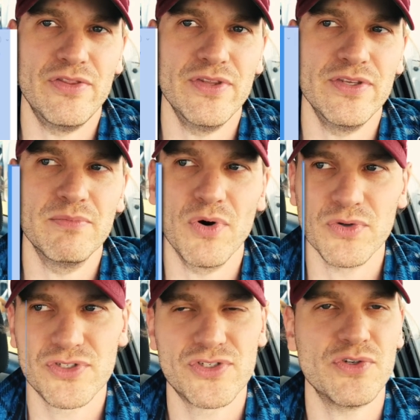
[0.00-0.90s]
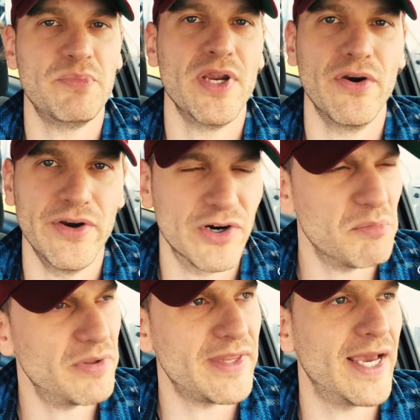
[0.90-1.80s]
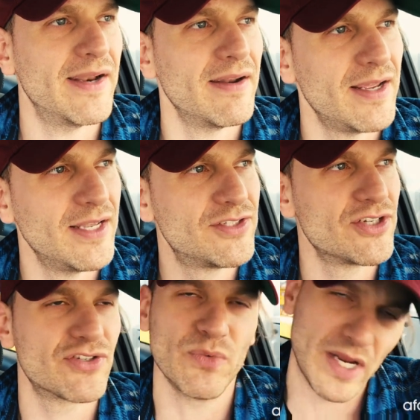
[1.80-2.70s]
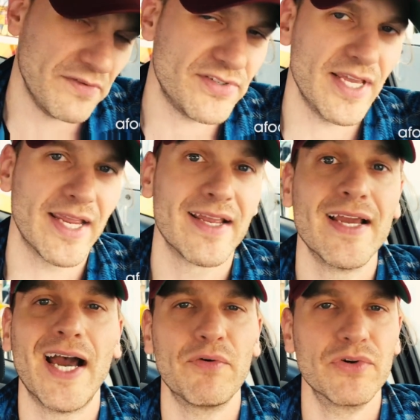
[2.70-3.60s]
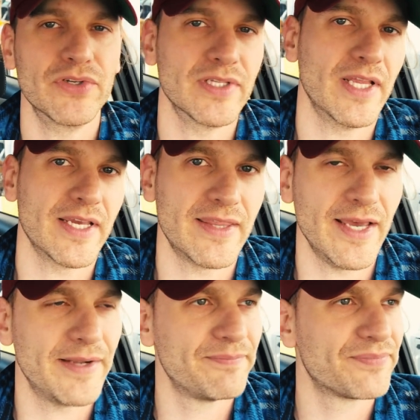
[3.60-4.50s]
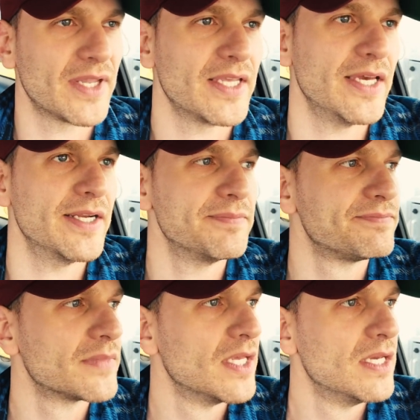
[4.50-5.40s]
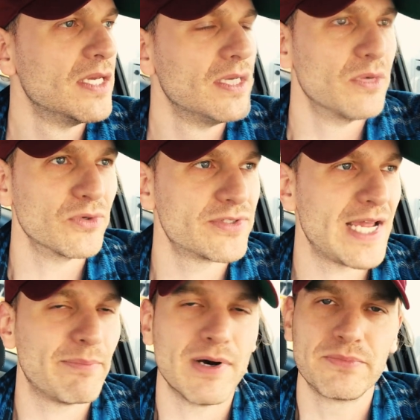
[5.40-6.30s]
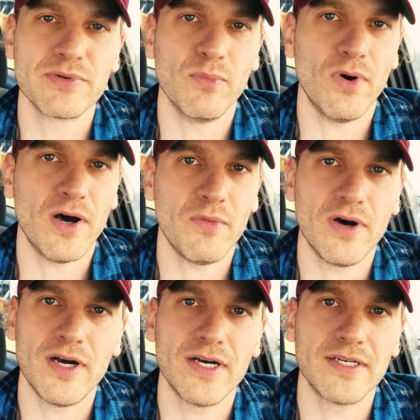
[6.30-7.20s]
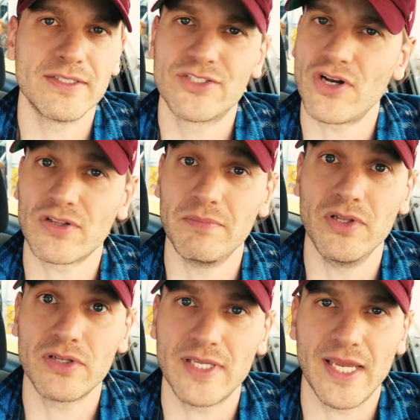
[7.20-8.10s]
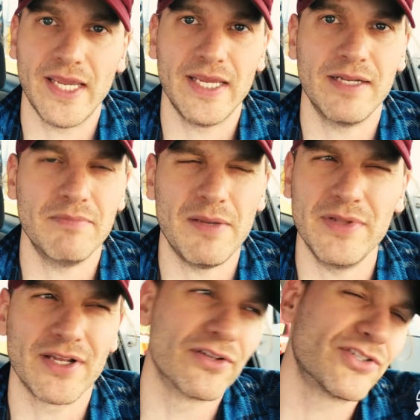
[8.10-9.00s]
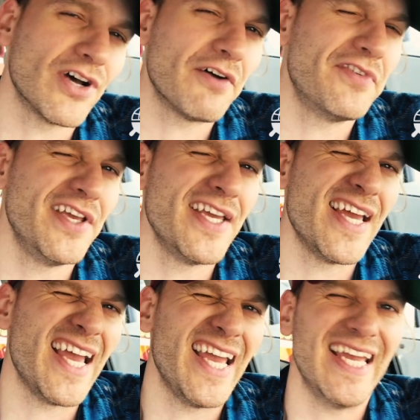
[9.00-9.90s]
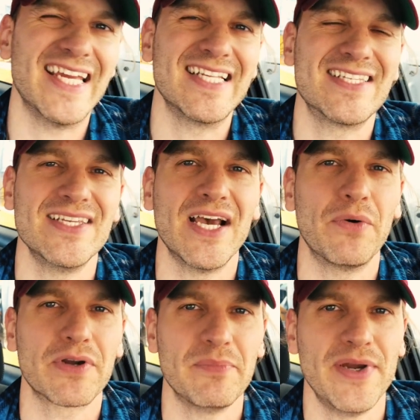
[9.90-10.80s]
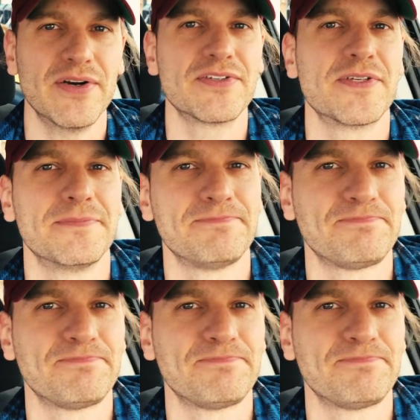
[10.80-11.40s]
the most superior. But that it's just a way of saying I really like that. I get it. We'll snap up some Wawa chocolate milk and maybe an English toffee and see how it compares.